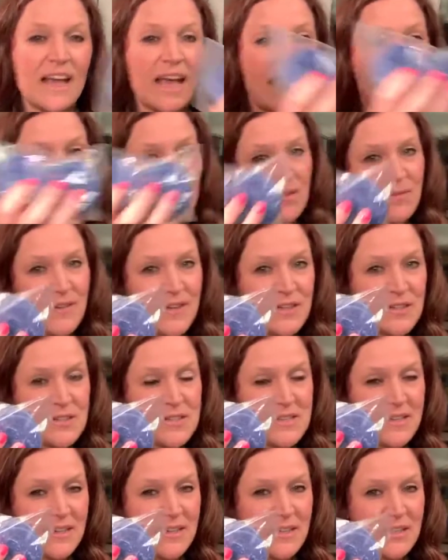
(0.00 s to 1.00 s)
and the fire
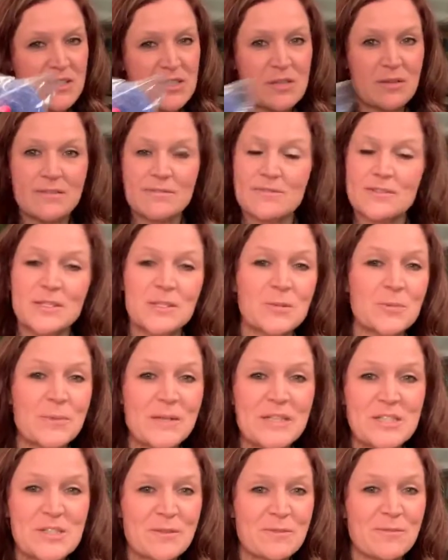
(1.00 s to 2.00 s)
starters for your
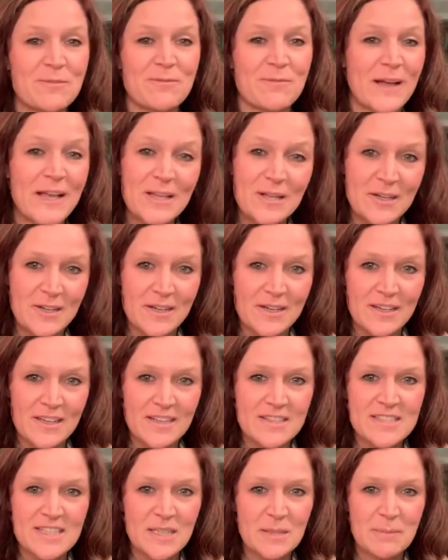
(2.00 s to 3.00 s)
winter fire.
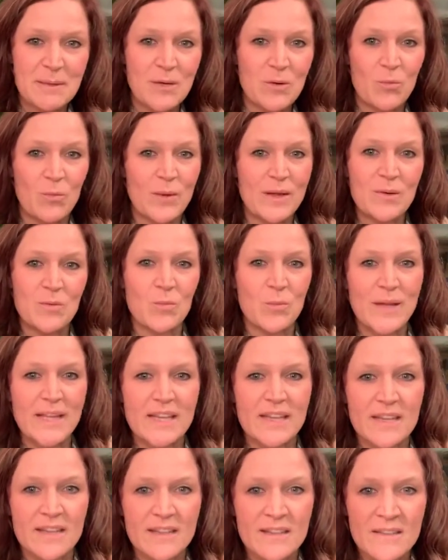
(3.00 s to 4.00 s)
It's going to be a
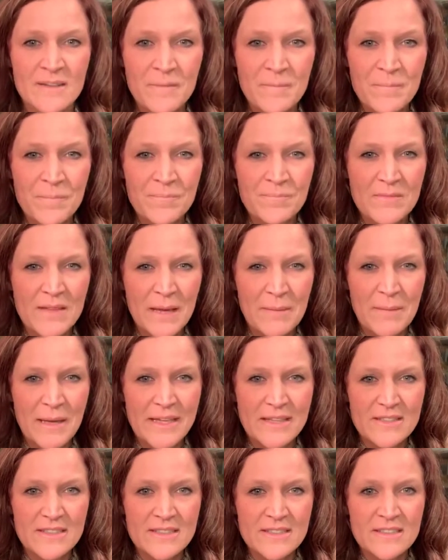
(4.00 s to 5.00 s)
win-win. Hey,
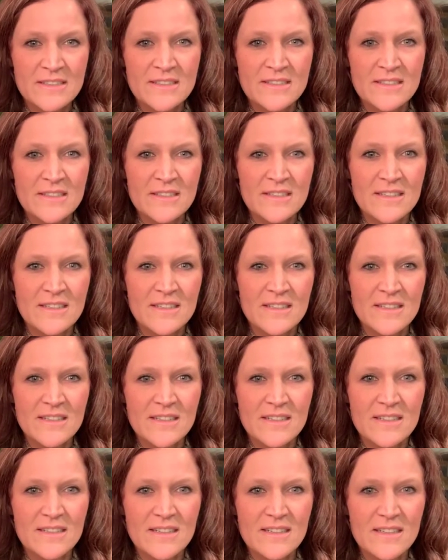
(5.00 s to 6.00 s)
Michael.
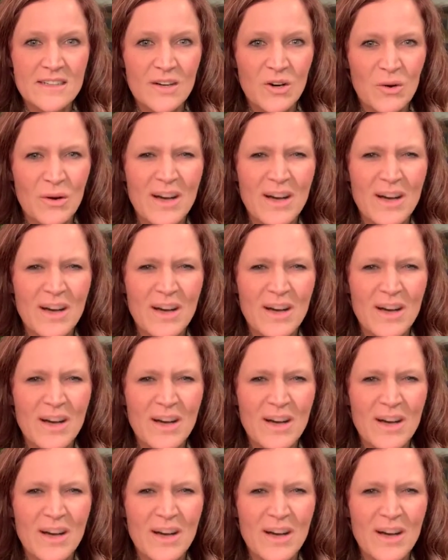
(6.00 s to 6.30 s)
Oh,